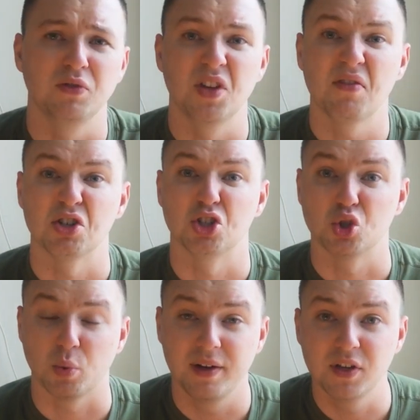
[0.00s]
you've never
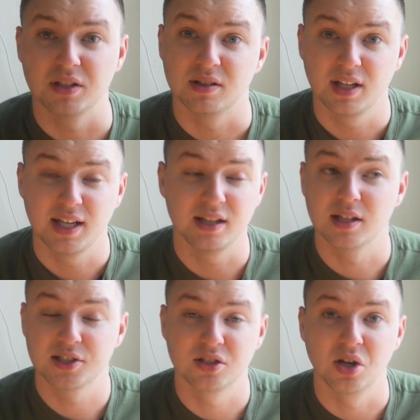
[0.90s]
driven in
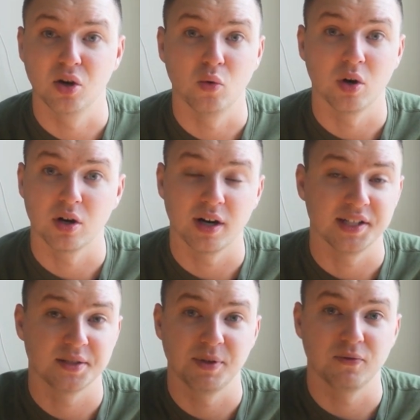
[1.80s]
the snow or
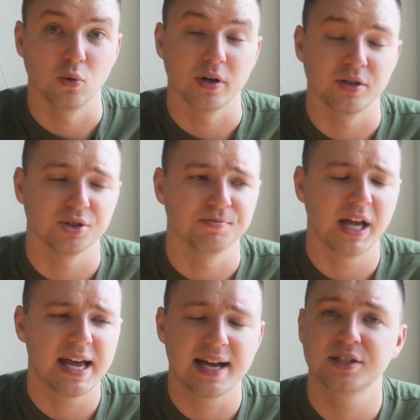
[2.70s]
ice before, you should
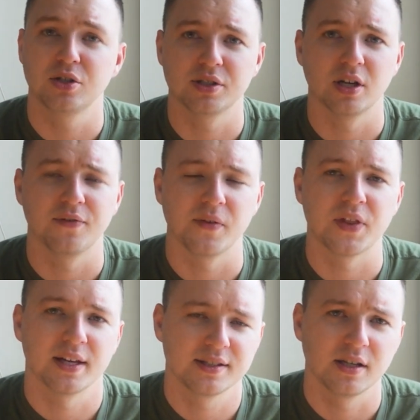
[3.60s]
ask yourself if
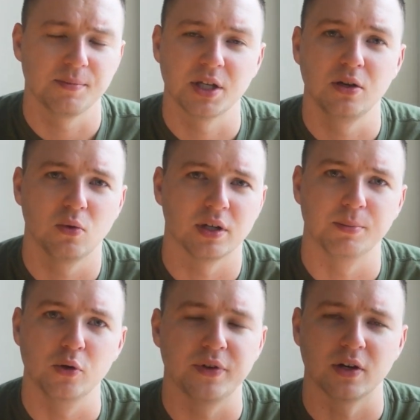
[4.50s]
that's something you want to
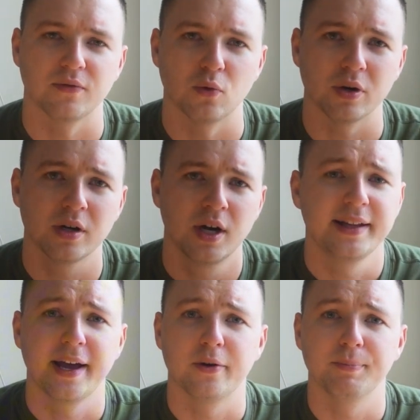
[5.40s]
move here for.
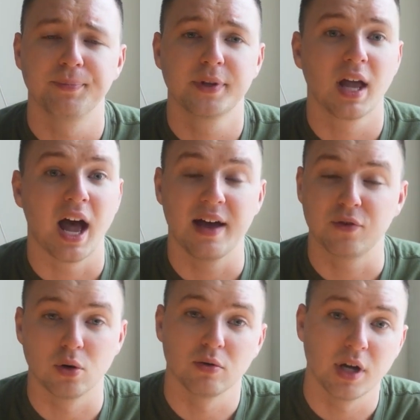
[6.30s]
Now,
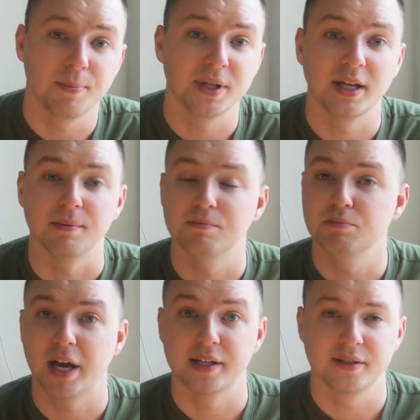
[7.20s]
I've grown up in it
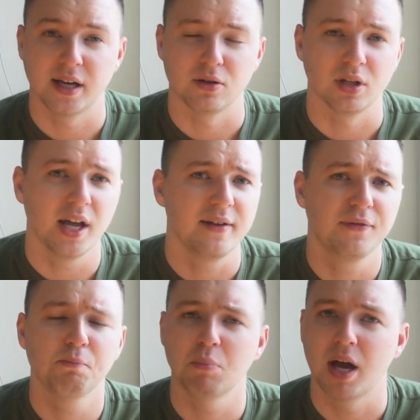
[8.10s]
my entire
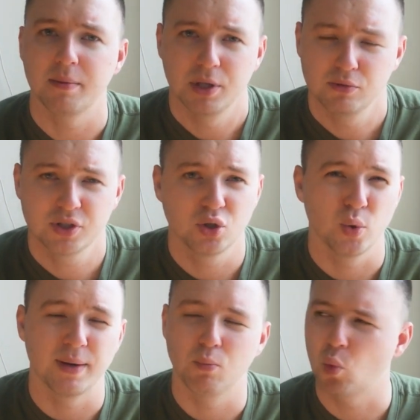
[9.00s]
life. I'm used
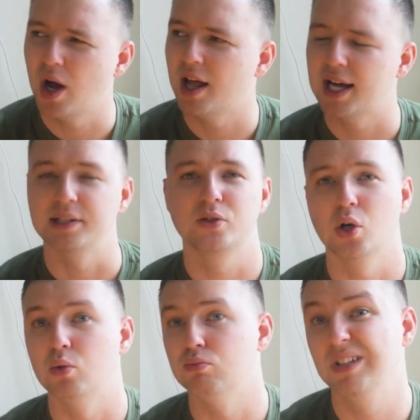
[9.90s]
to it. While I
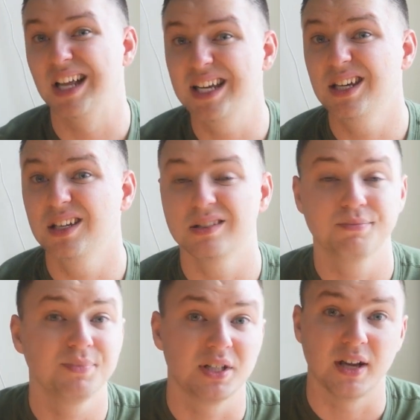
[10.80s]
don't like it,
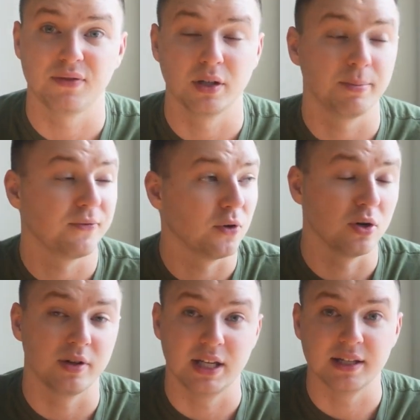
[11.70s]
I definitely
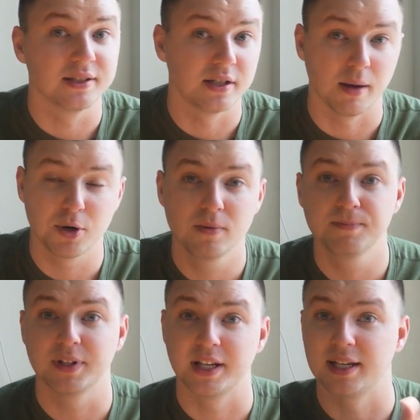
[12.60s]
prefer the summer,
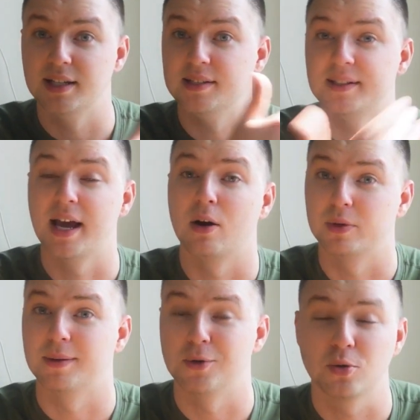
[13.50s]
like it is now
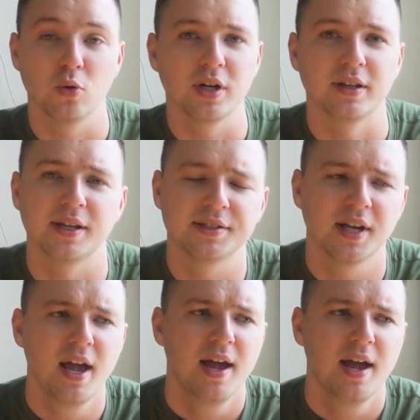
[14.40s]
when I'm recording this.